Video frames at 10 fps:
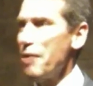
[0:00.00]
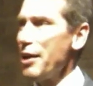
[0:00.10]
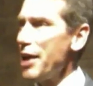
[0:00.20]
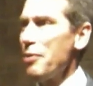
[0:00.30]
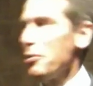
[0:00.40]

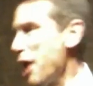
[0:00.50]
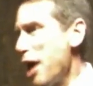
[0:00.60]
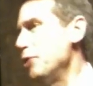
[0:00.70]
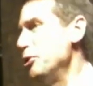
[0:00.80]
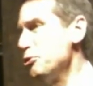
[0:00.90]
found out we're
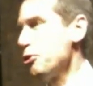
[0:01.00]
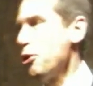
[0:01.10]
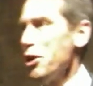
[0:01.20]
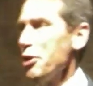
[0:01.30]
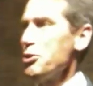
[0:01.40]
not good
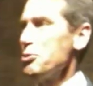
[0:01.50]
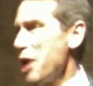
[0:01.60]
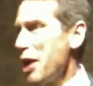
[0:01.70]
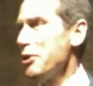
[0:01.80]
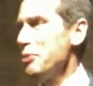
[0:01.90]
drawers, we're
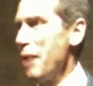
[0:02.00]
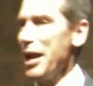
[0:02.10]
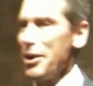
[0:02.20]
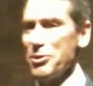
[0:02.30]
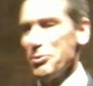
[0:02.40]
not good
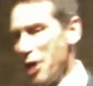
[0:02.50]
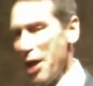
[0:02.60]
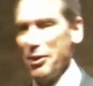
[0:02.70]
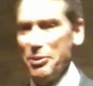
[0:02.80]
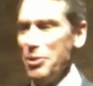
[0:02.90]
painters, we're
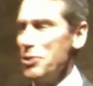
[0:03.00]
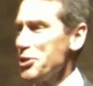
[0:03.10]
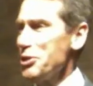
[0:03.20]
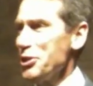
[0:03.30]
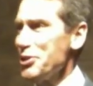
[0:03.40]
not good
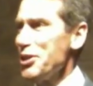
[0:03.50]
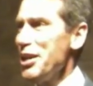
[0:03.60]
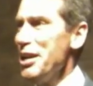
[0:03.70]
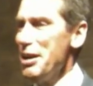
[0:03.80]
musicians